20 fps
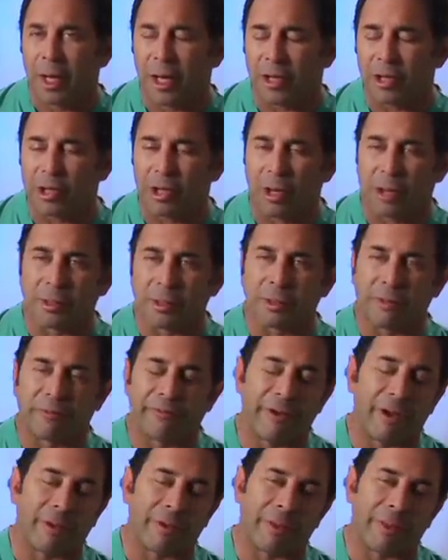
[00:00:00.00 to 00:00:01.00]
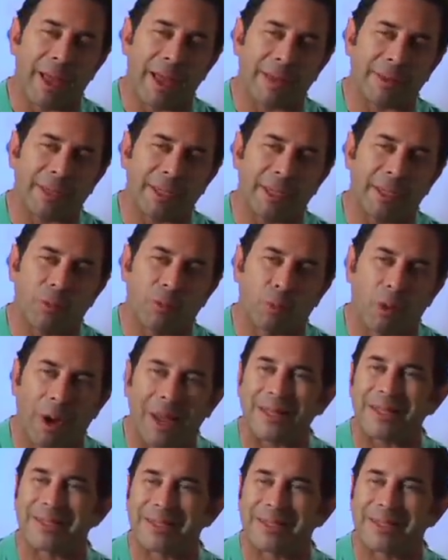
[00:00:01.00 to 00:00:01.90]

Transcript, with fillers: And she also felt that the right